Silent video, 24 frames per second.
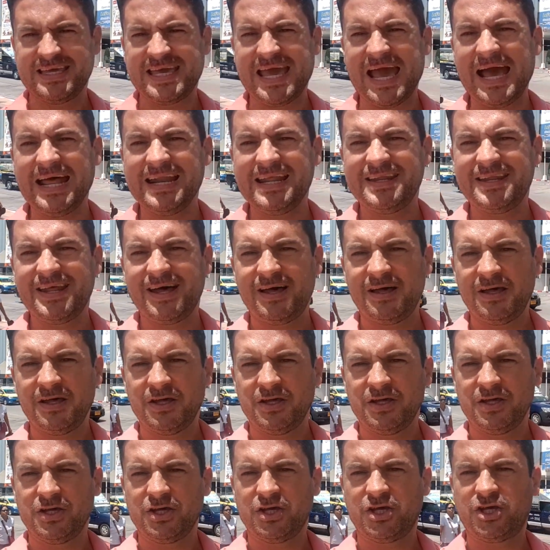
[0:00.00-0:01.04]
Canada,
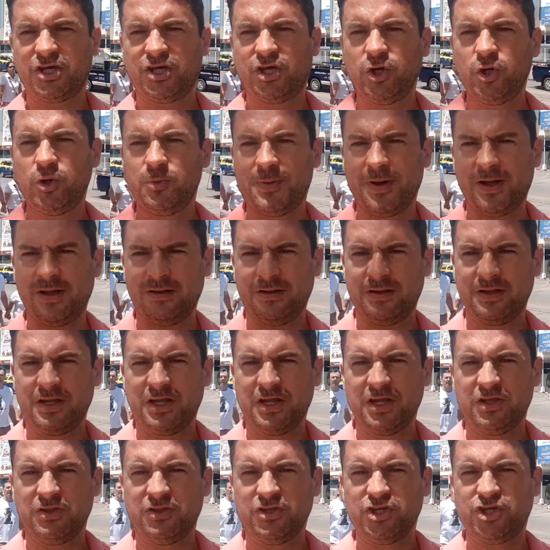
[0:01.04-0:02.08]
Cuba,
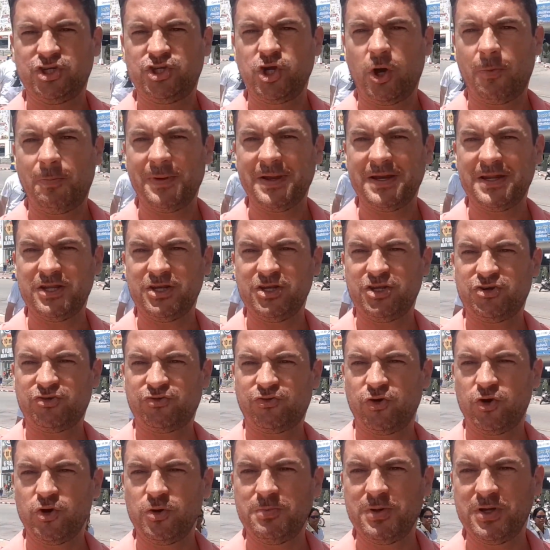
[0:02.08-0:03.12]
the shopping and
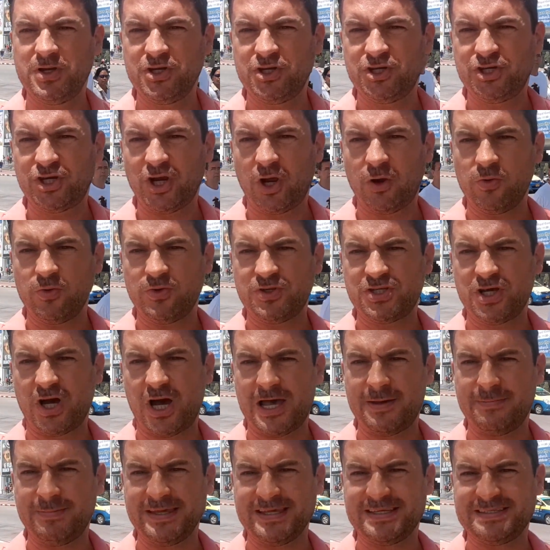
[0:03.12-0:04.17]
Truman Show
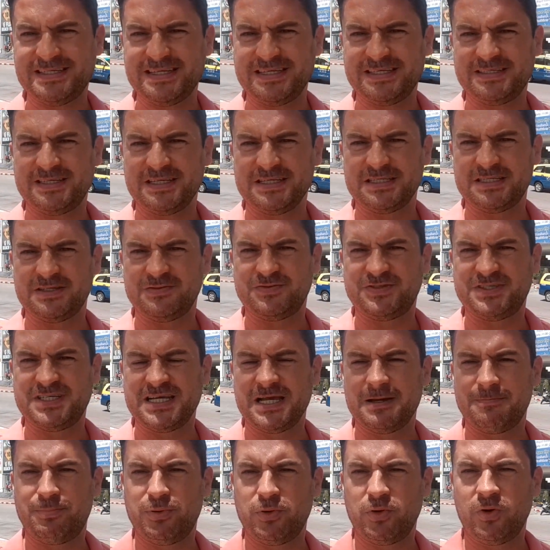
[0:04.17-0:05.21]
type existence of
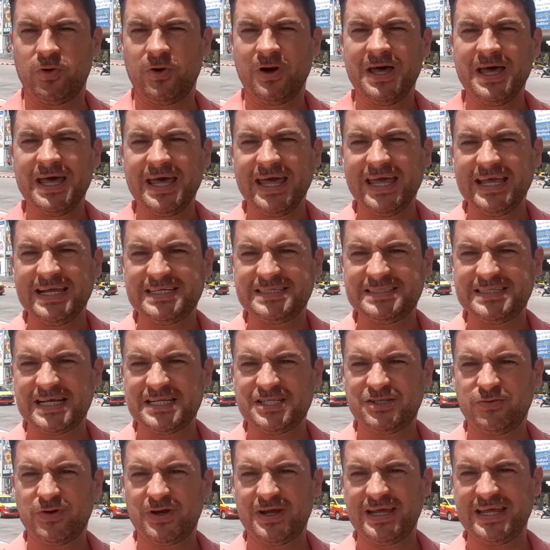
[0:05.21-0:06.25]
Singapore,
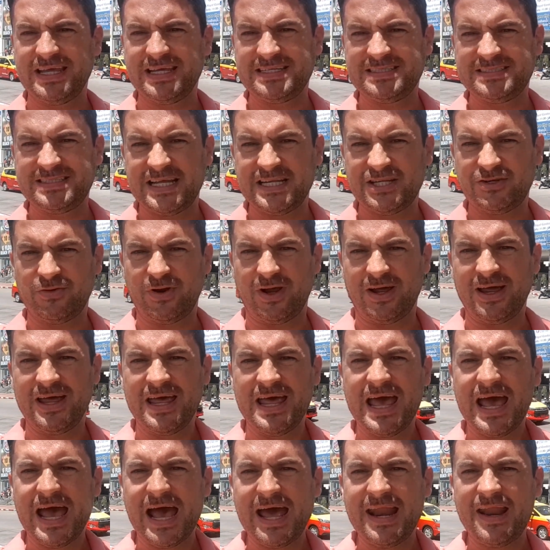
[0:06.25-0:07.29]
etc., etc.
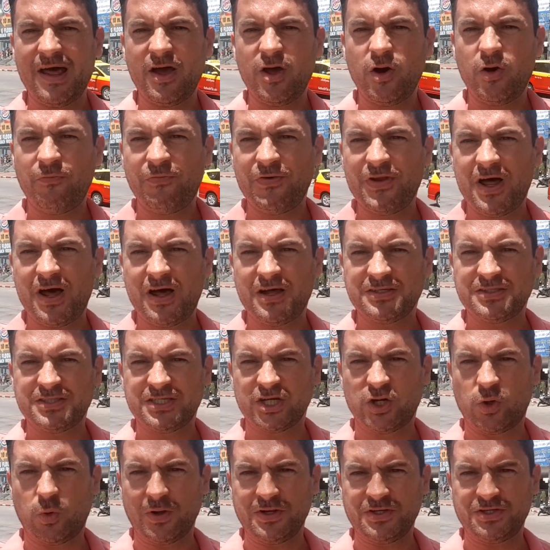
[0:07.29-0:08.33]
And I often ask the
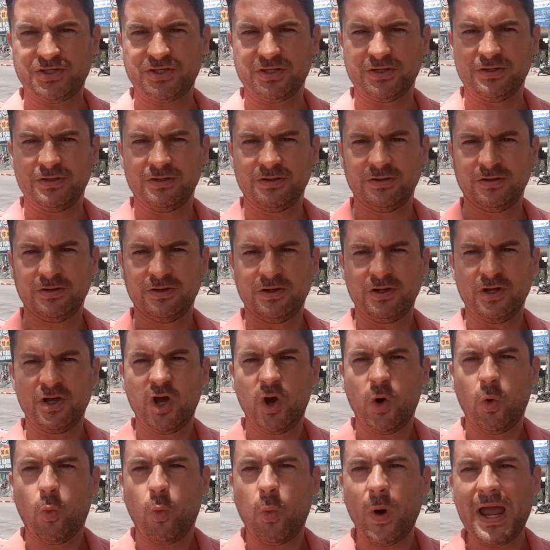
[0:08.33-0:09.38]
question,
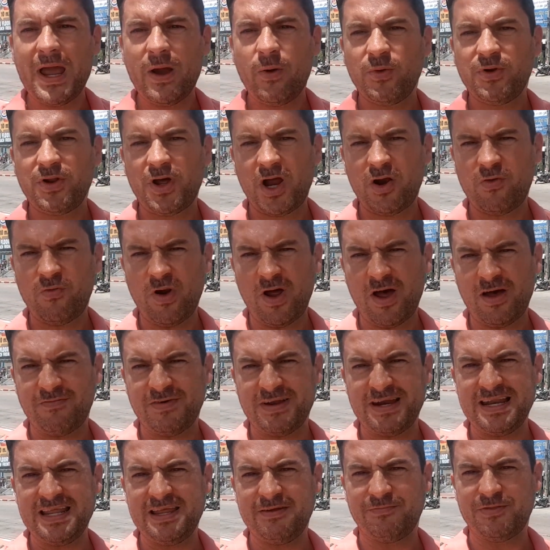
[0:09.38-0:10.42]
where would I rather
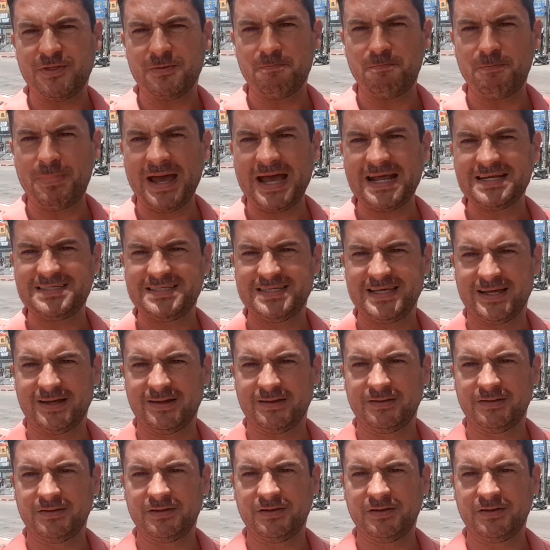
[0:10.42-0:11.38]
live than Pattaya?